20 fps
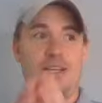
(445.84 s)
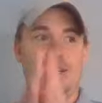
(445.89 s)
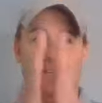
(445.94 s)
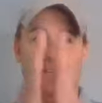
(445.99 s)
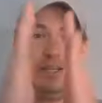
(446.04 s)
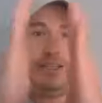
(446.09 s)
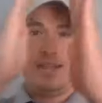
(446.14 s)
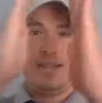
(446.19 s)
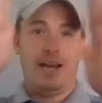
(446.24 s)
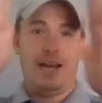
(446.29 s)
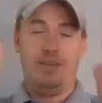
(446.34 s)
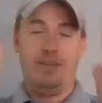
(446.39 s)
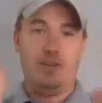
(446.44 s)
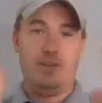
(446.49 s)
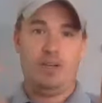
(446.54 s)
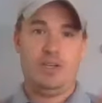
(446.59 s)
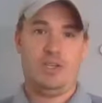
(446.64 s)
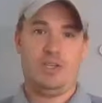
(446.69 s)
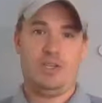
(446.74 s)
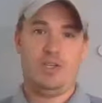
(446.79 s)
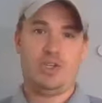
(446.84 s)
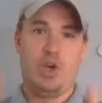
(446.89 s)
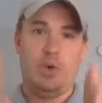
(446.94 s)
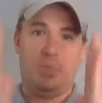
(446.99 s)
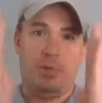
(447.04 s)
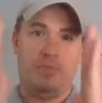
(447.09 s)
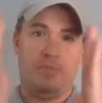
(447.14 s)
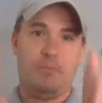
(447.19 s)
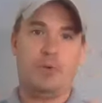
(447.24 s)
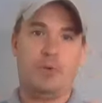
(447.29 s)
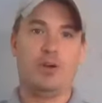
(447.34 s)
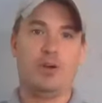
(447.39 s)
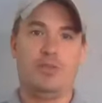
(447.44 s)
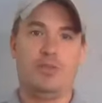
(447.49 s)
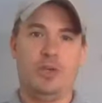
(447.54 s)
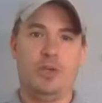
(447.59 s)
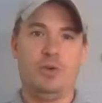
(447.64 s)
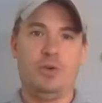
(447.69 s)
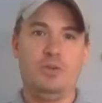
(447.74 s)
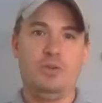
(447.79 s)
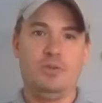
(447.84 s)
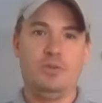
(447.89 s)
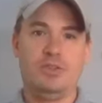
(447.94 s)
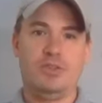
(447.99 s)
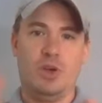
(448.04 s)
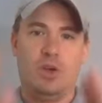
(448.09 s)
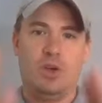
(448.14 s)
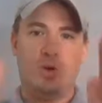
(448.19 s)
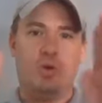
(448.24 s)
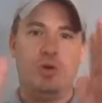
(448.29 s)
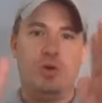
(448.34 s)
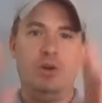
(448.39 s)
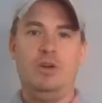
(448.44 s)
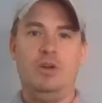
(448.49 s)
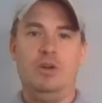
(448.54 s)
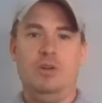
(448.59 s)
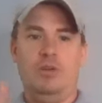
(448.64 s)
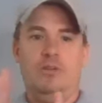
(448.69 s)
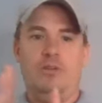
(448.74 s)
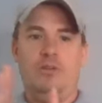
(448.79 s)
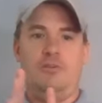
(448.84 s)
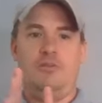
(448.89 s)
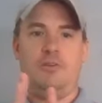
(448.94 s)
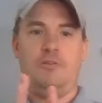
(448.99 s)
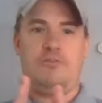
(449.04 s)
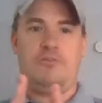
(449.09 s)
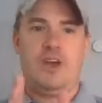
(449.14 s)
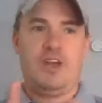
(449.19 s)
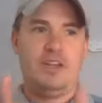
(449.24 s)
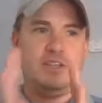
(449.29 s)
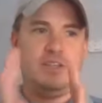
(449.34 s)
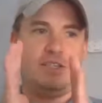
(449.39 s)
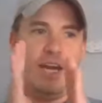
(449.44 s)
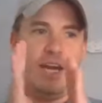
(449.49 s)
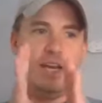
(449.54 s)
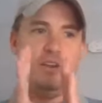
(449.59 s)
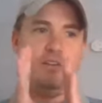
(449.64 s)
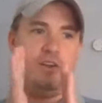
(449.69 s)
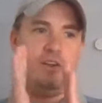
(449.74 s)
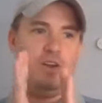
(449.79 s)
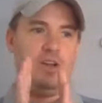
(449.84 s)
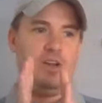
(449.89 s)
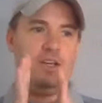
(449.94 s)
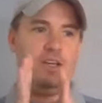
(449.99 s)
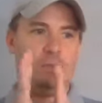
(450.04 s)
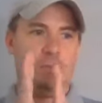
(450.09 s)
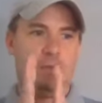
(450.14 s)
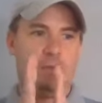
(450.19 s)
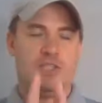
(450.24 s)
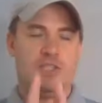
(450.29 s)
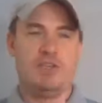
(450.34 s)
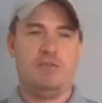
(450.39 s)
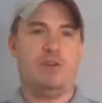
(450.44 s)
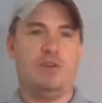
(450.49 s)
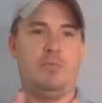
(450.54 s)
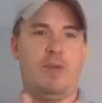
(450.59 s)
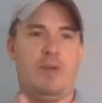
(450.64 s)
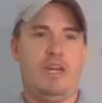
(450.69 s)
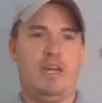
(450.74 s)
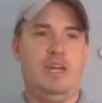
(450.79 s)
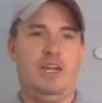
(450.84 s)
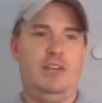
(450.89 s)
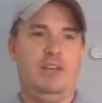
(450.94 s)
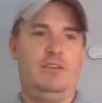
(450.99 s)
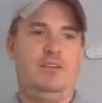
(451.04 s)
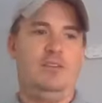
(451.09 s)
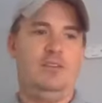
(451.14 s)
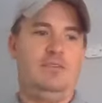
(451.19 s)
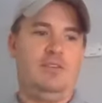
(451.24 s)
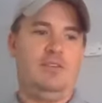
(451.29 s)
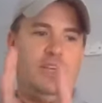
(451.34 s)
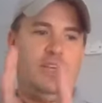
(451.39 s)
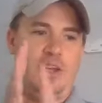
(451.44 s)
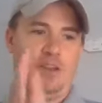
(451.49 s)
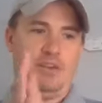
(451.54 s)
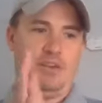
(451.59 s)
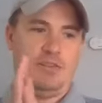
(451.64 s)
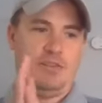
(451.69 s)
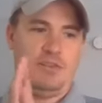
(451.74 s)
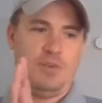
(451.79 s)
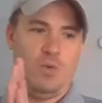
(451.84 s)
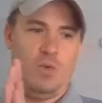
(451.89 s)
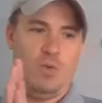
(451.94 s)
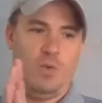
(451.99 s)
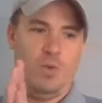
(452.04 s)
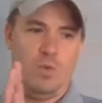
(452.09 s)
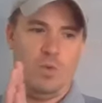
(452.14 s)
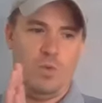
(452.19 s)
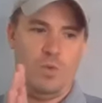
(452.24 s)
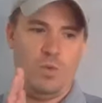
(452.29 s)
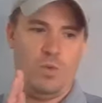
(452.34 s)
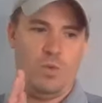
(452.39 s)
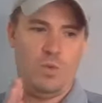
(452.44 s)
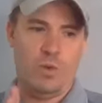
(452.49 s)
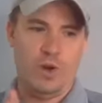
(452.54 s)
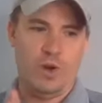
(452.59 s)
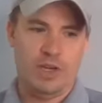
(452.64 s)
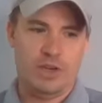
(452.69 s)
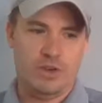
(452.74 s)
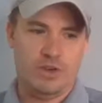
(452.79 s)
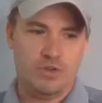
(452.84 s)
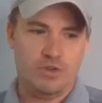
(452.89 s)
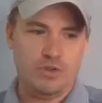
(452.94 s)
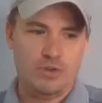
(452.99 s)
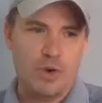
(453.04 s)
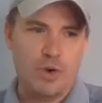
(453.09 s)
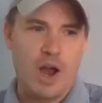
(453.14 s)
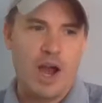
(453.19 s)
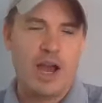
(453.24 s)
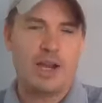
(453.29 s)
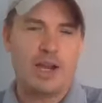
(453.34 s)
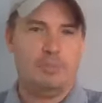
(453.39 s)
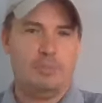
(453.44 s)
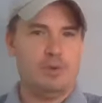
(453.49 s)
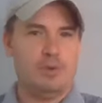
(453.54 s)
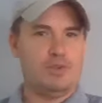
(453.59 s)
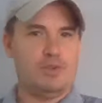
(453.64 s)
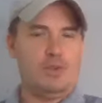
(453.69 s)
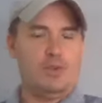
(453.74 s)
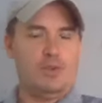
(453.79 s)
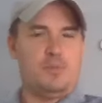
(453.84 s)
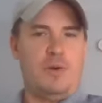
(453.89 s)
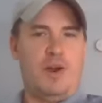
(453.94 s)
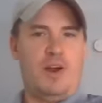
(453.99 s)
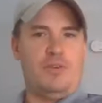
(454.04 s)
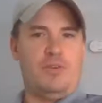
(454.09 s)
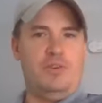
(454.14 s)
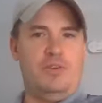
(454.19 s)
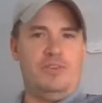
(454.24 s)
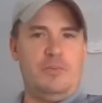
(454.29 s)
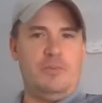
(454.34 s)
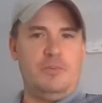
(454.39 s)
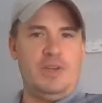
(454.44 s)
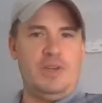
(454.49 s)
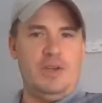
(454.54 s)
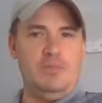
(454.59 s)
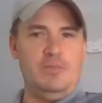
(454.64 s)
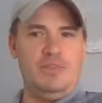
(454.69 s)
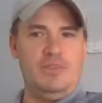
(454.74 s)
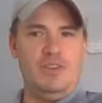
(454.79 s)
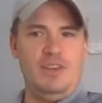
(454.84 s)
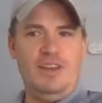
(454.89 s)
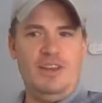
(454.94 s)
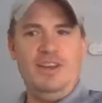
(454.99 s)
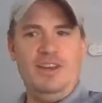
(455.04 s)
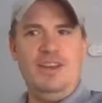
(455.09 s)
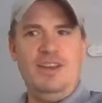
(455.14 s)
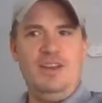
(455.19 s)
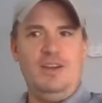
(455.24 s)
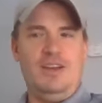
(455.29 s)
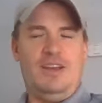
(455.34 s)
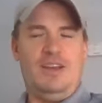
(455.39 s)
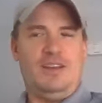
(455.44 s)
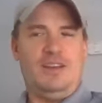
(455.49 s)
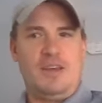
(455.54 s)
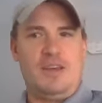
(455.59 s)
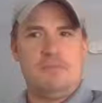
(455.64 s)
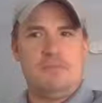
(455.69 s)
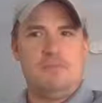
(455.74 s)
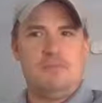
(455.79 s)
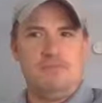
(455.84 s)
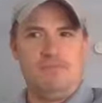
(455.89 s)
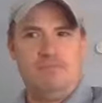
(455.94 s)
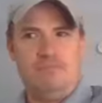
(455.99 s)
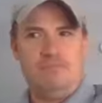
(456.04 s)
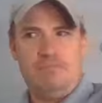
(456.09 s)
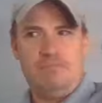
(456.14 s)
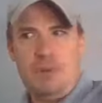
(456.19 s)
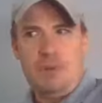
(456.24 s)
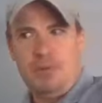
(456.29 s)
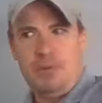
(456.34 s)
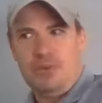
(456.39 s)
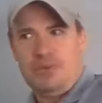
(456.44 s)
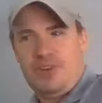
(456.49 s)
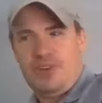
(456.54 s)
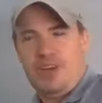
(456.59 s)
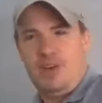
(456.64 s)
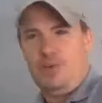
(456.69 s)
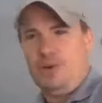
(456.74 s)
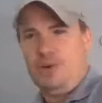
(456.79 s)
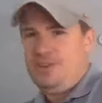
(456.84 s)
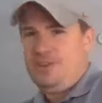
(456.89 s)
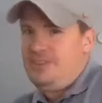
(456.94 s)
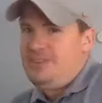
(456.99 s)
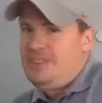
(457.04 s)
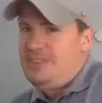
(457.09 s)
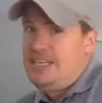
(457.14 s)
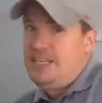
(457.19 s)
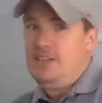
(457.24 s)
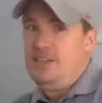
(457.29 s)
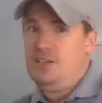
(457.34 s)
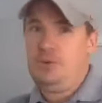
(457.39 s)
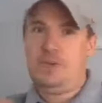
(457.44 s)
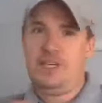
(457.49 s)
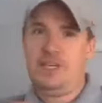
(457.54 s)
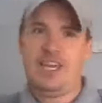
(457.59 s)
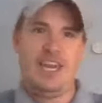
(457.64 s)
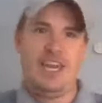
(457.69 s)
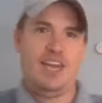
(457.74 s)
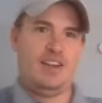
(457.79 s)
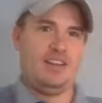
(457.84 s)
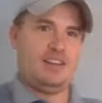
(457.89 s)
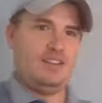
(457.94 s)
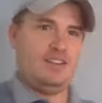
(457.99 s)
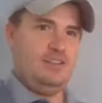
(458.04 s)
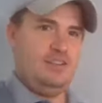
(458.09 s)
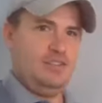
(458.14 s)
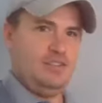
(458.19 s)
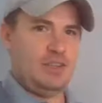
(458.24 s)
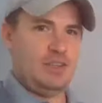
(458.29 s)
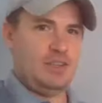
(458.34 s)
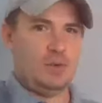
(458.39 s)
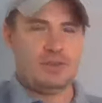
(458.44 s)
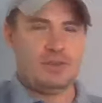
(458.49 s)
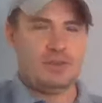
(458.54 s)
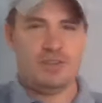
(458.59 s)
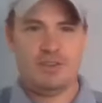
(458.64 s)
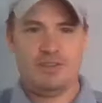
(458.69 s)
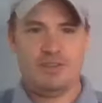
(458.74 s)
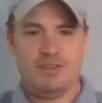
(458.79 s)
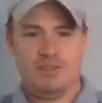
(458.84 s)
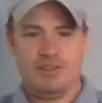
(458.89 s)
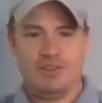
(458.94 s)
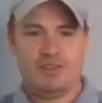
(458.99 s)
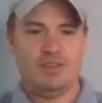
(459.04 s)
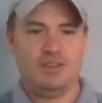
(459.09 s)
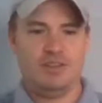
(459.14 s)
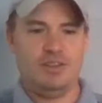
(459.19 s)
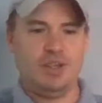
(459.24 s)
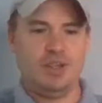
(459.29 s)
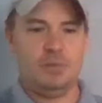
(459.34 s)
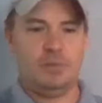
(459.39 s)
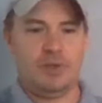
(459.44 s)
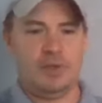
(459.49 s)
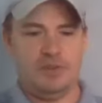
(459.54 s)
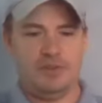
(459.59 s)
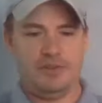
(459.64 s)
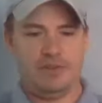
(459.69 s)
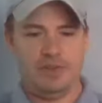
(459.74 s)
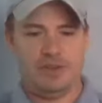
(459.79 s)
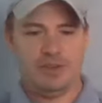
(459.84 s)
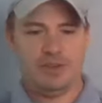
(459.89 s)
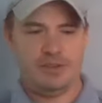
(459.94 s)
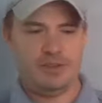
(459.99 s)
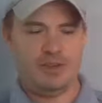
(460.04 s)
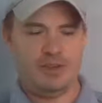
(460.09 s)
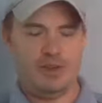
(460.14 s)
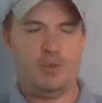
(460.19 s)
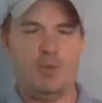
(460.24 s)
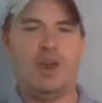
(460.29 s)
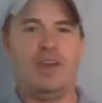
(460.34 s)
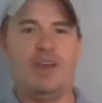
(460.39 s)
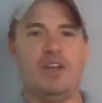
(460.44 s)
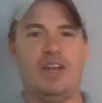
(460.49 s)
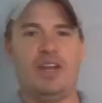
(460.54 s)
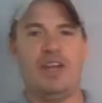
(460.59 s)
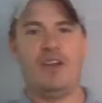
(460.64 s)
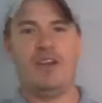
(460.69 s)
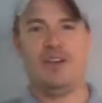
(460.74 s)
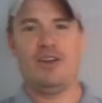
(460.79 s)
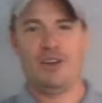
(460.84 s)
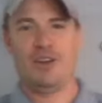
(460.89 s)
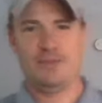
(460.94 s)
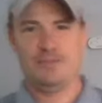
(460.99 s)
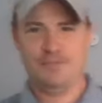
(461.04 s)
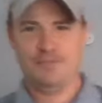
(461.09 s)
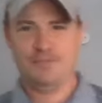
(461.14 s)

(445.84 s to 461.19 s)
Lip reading: it's not even in the scope of purview. So the Fed has got a very specific mandate, and we try to push those boundaries sometimes. And then people say, well, legally we can't. So it's a little bit of a wavering area.